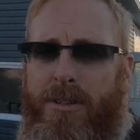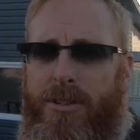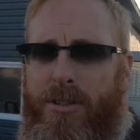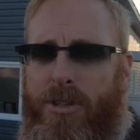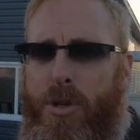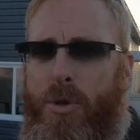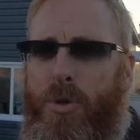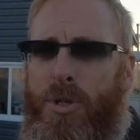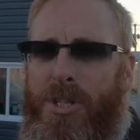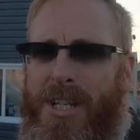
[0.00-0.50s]

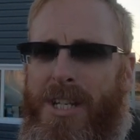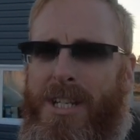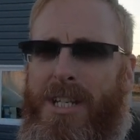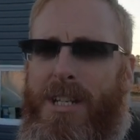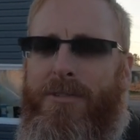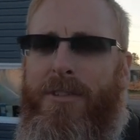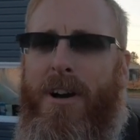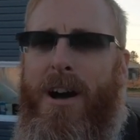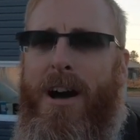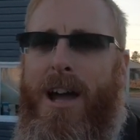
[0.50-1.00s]

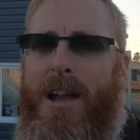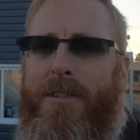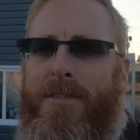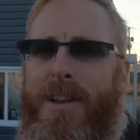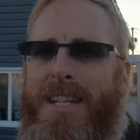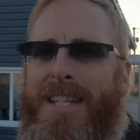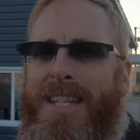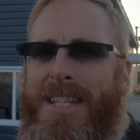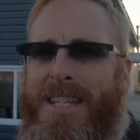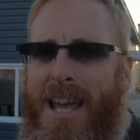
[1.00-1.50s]
265
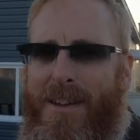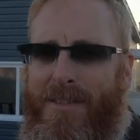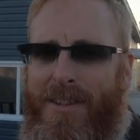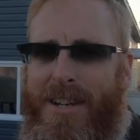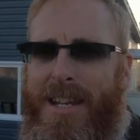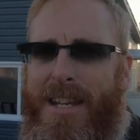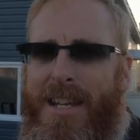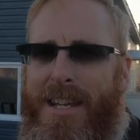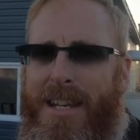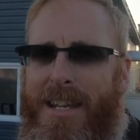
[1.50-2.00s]
70